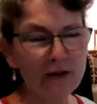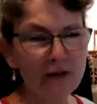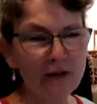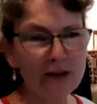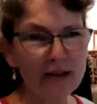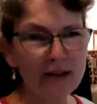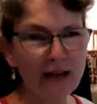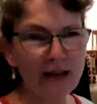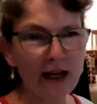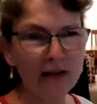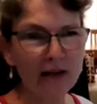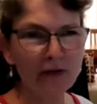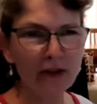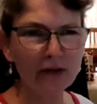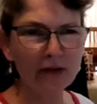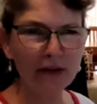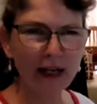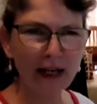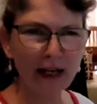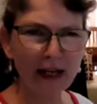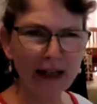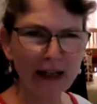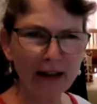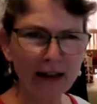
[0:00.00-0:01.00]
for yourself,
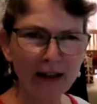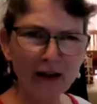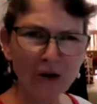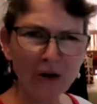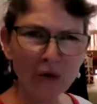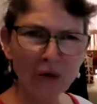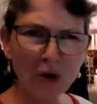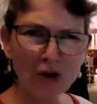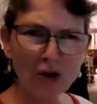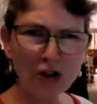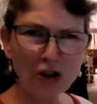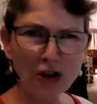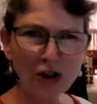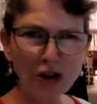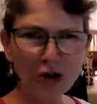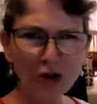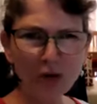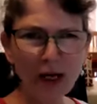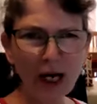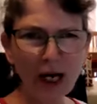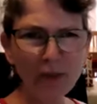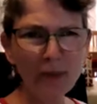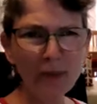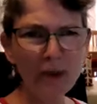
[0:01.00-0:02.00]
okay, what are
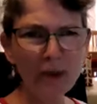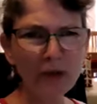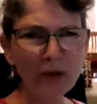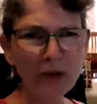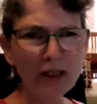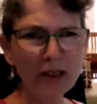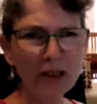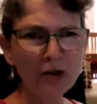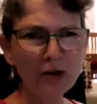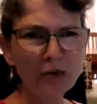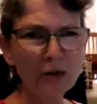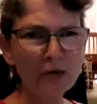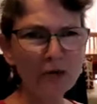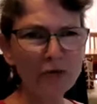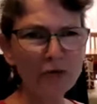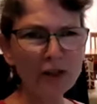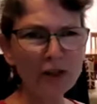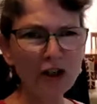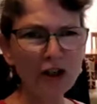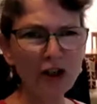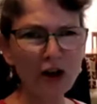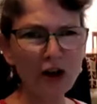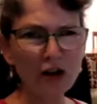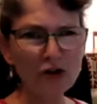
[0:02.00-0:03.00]
you happy with
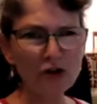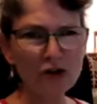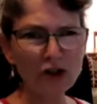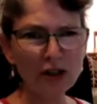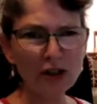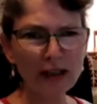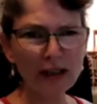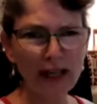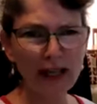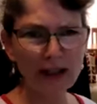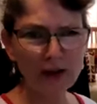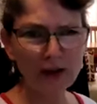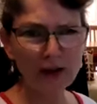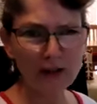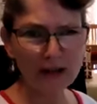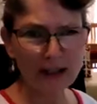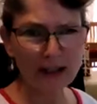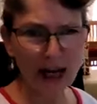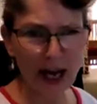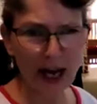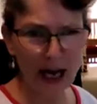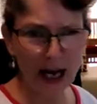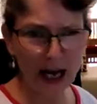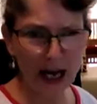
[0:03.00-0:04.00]
regard to length
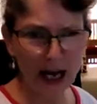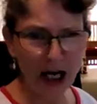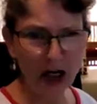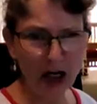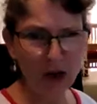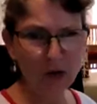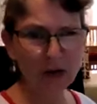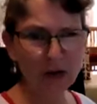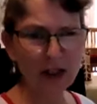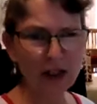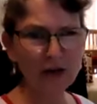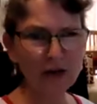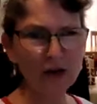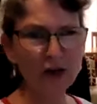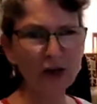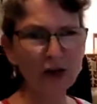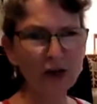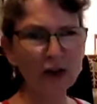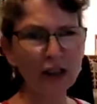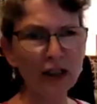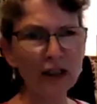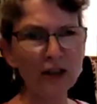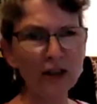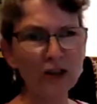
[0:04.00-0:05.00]
down and the
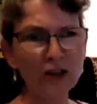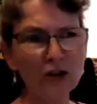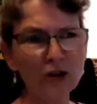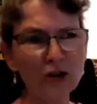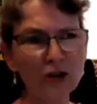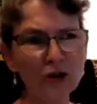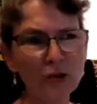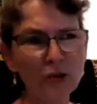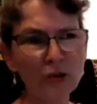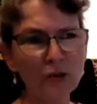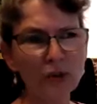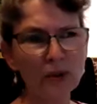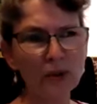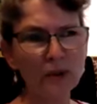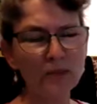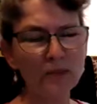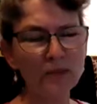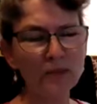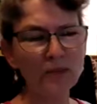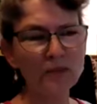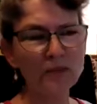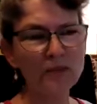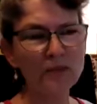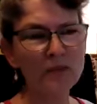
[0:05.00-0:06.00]
thin loop?
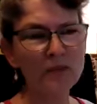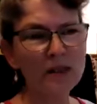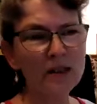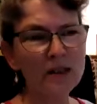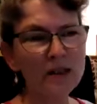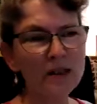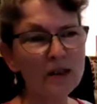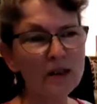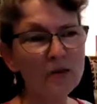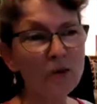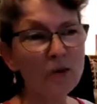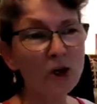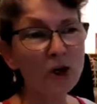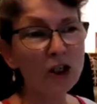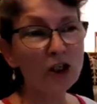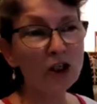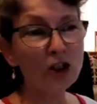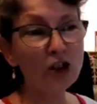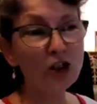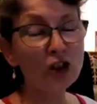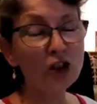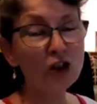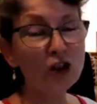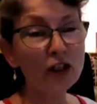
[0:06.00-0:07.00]
What you're
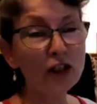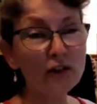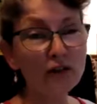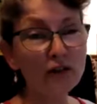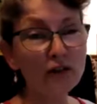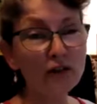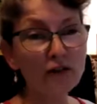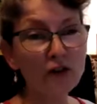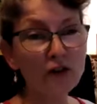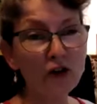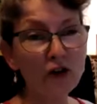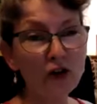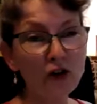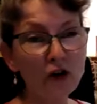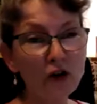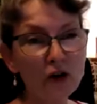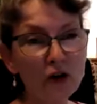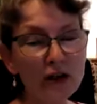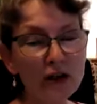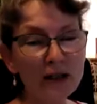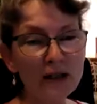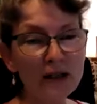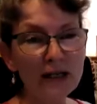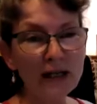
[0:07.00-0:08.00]
looking for
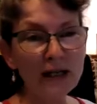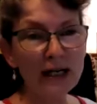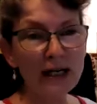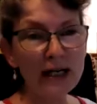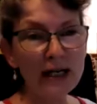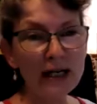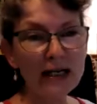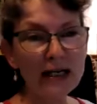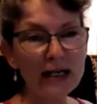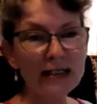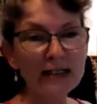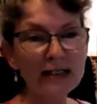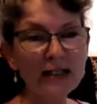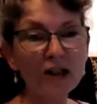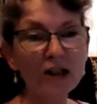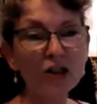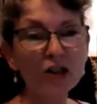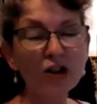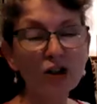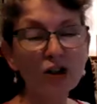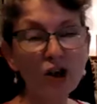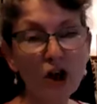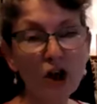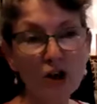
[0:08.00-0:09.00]
is
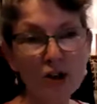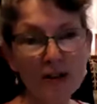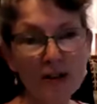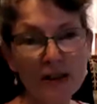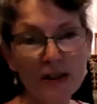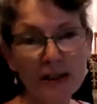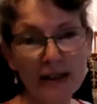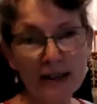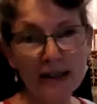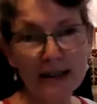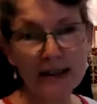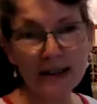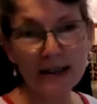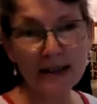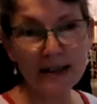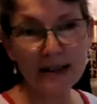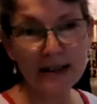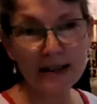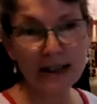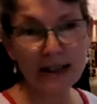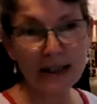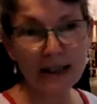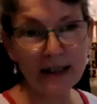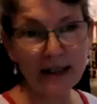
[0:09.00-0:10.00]

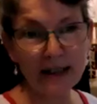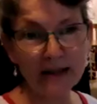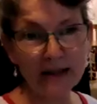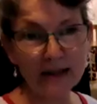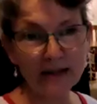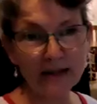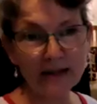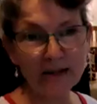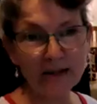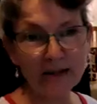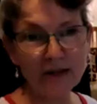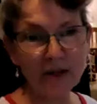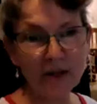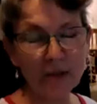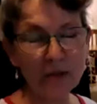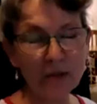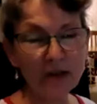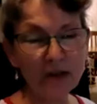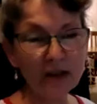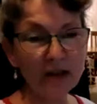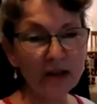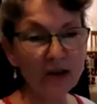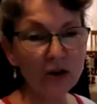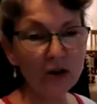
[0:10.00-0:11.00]
consistency,
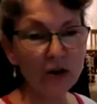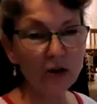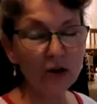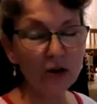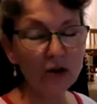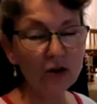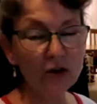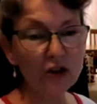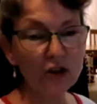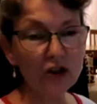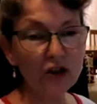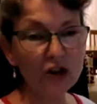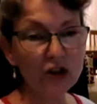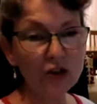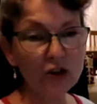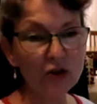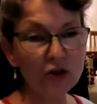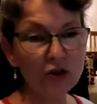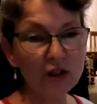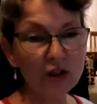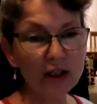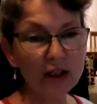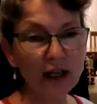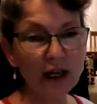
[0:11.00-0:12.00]
something that all the
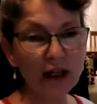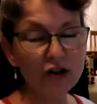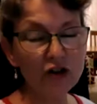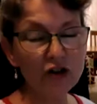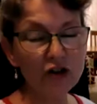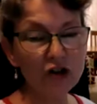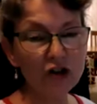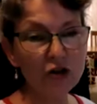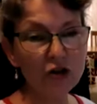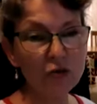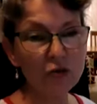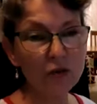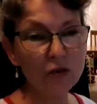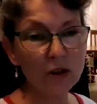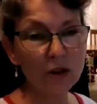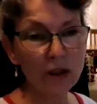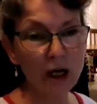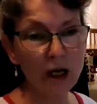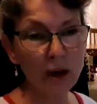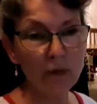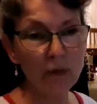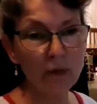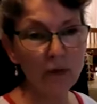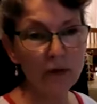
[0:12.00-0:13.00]
children can do
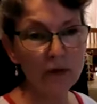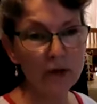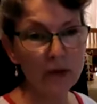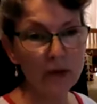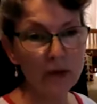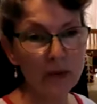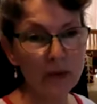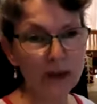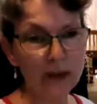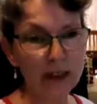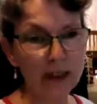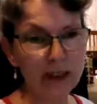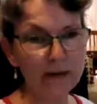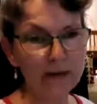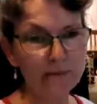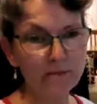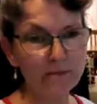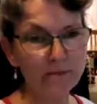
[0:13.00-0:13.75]
comfortably.